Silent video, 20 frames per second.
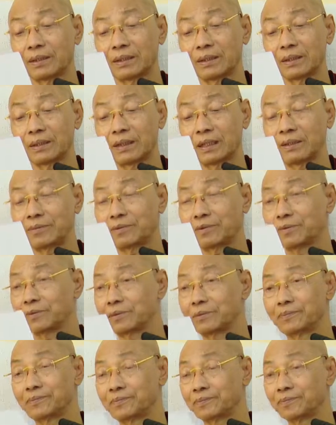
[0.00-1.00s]
Therefore,
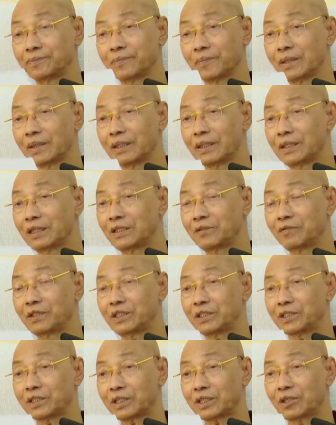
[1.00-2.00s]
even
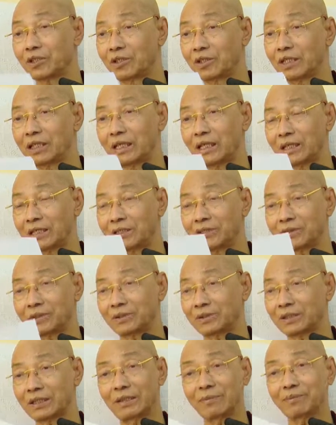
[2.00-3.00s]
scholars,
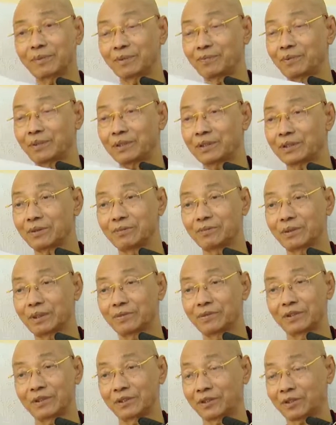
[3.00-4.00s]
some people may
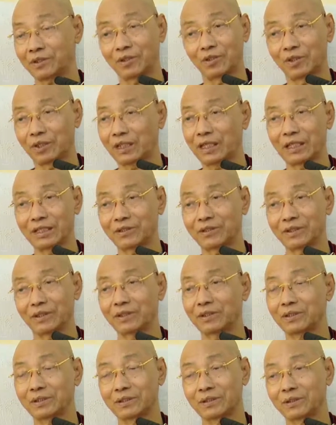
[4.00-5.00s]
be scholars,
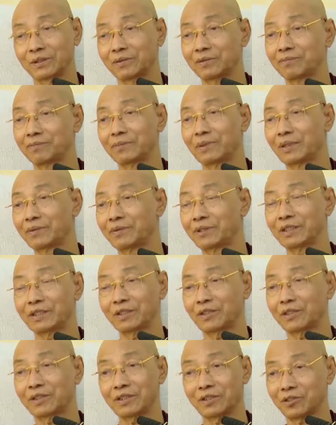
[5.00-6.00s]
maybe
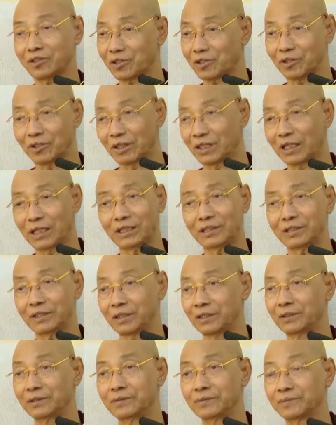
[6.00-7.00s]
not a scholars.
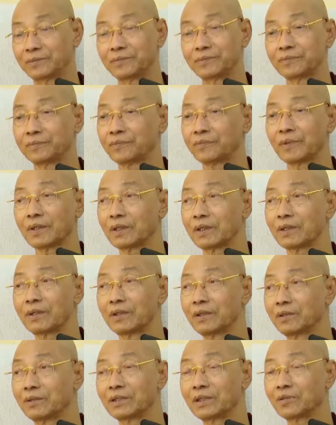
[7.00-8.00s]

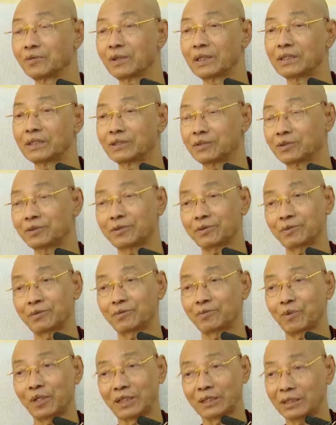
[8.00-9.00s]
Only 1 to 3
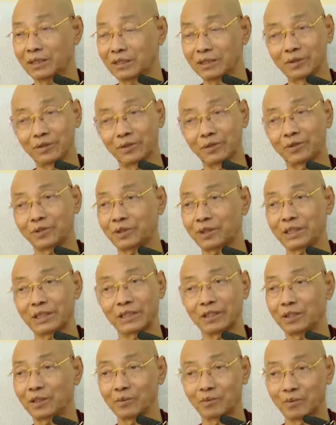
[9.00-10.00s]
point in knows
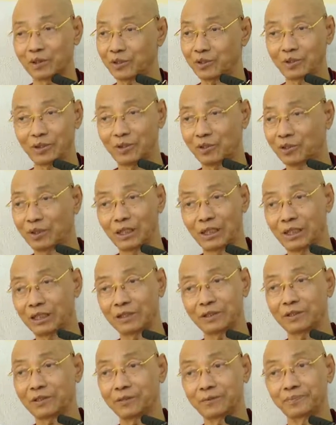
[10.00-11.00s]
cannot be scholars.
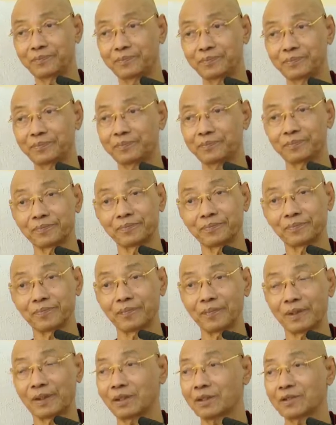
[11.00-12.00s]

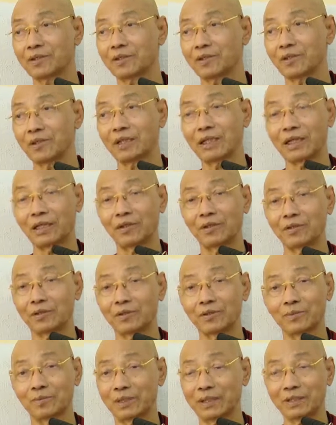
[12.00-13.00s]
Scholar
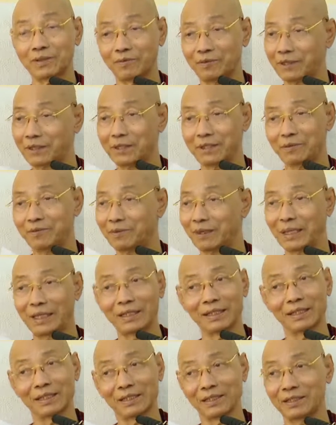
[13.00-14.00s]
also must be
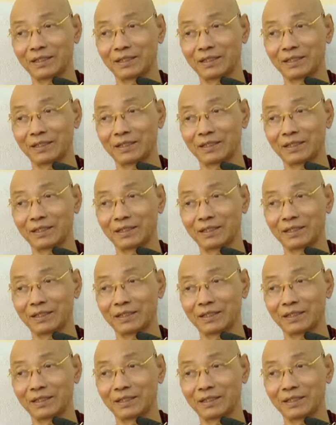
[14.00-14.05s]
defined.